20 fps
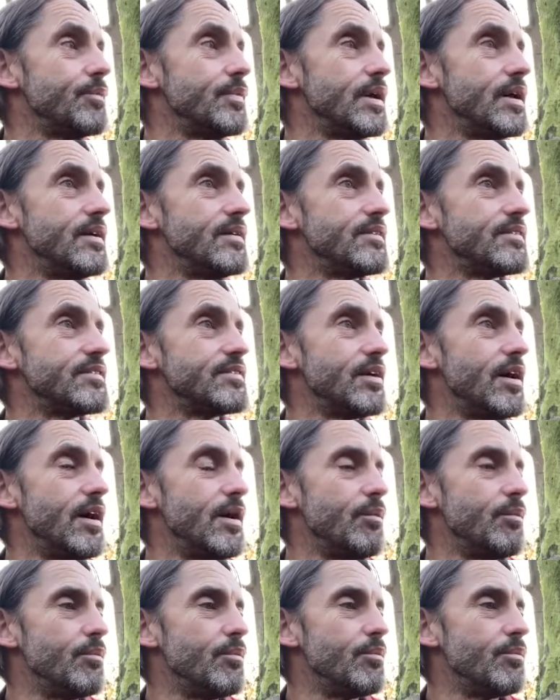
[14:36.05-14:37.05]
It's
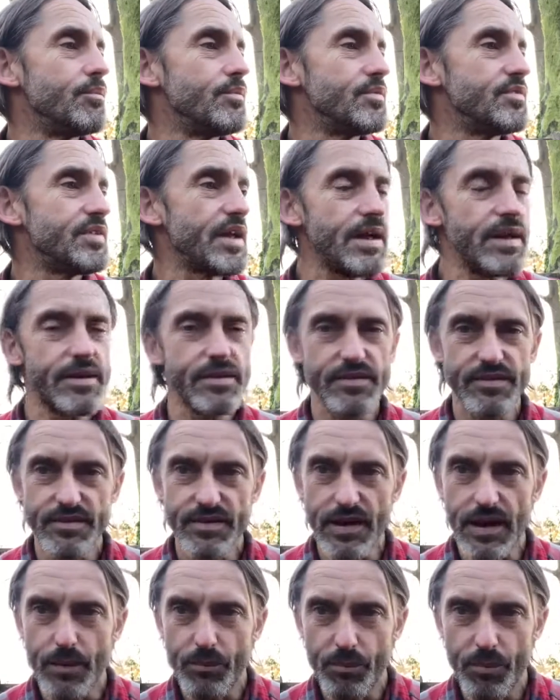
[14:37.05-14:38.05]
um, take a
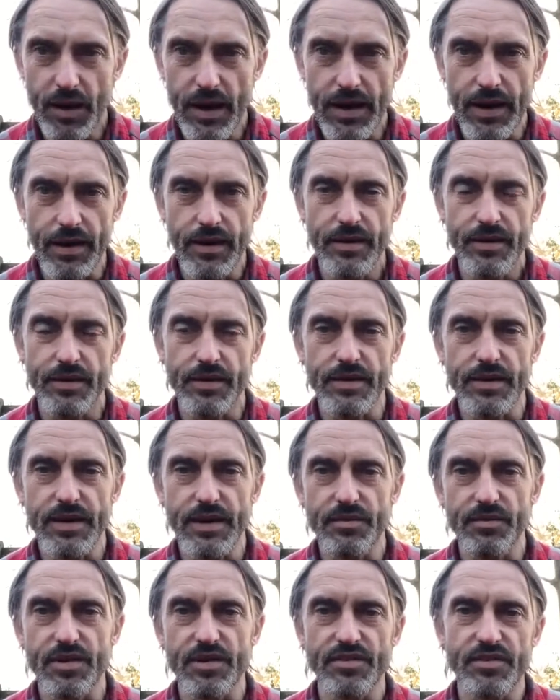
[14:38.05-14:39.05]
step back and
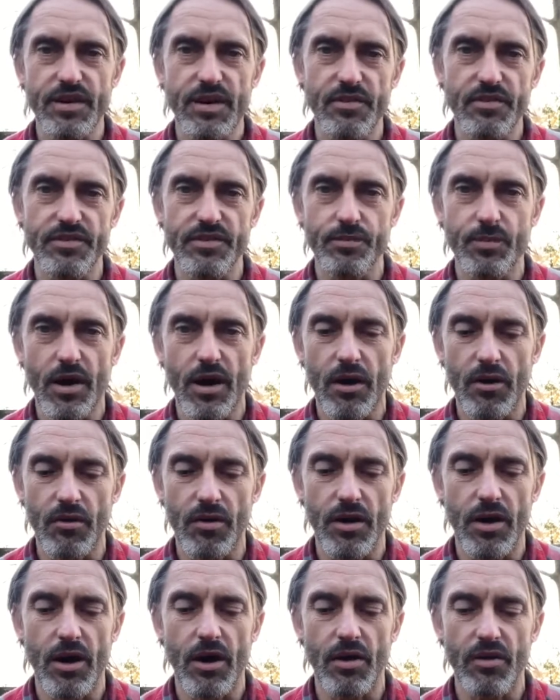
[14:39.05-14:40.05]
give yourself some
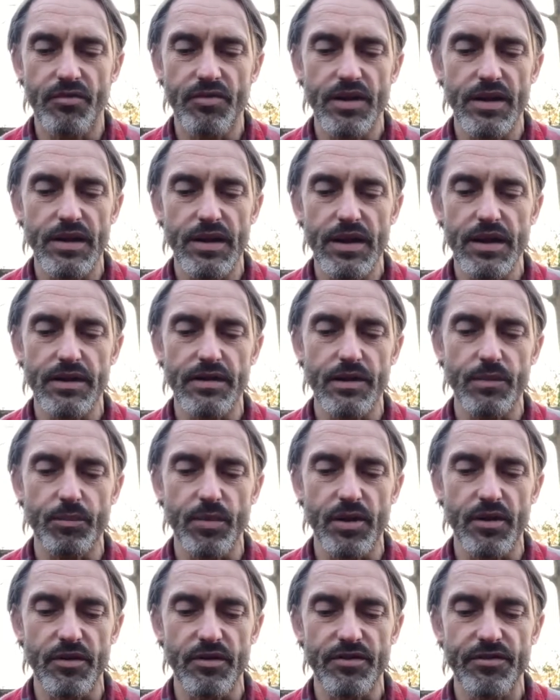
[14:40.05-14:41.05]
R&R if you need it
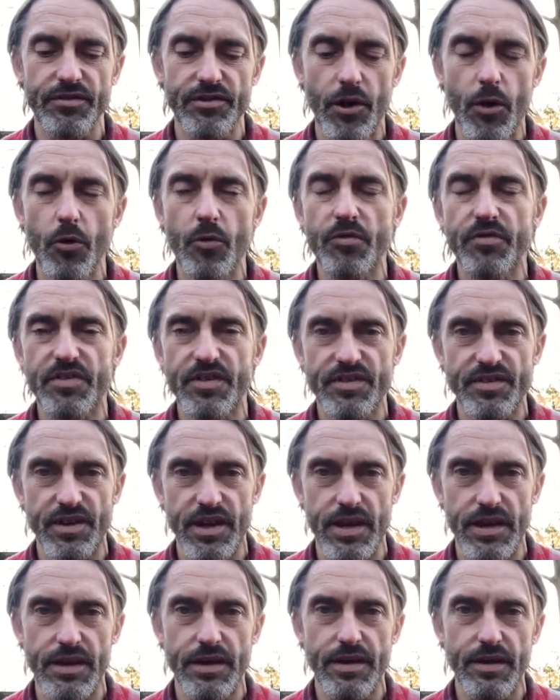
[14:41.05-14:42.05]
because soul
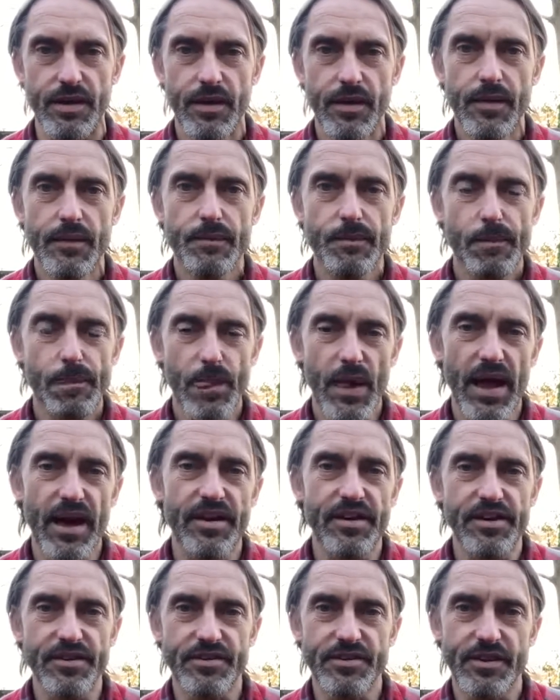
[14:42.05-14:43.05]
fatigue
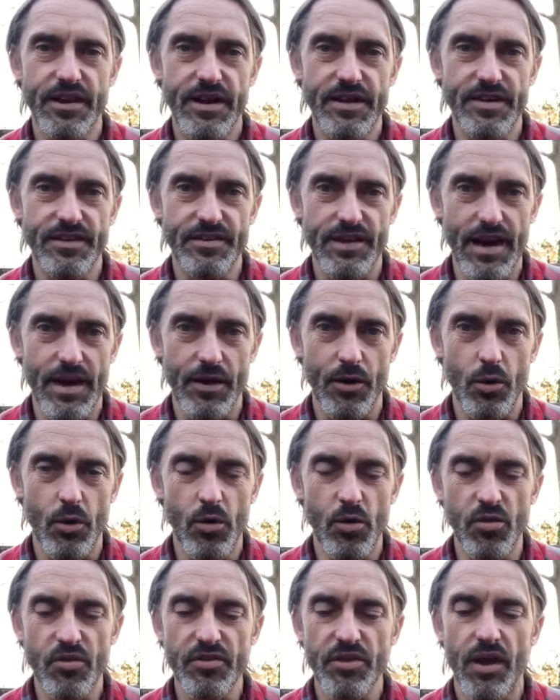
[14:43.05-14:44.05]
is is at an
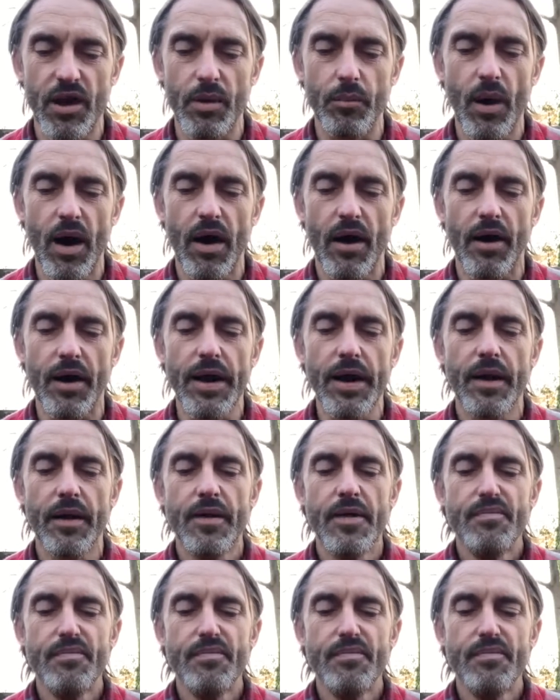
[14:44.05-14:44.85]
all-time high.